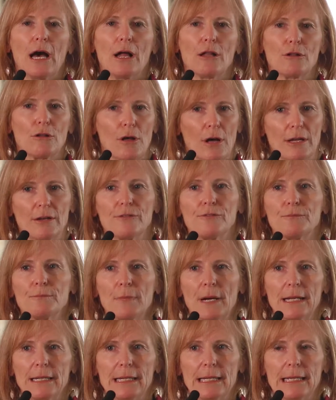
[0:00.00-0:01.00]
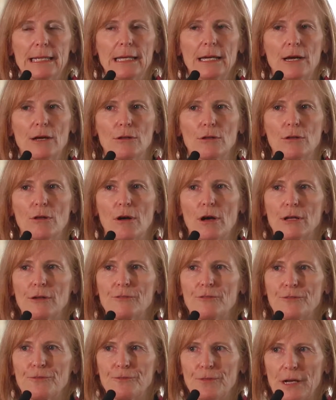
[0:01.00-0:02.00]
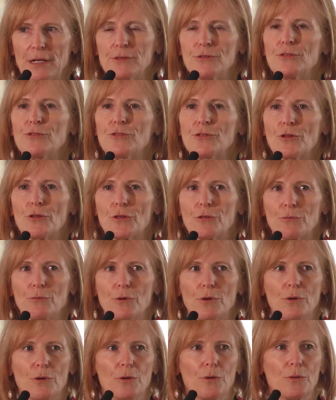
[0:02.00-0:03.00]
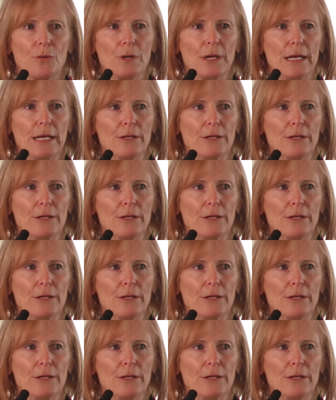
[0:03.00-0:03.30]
a lot of money, a lot of funds to throw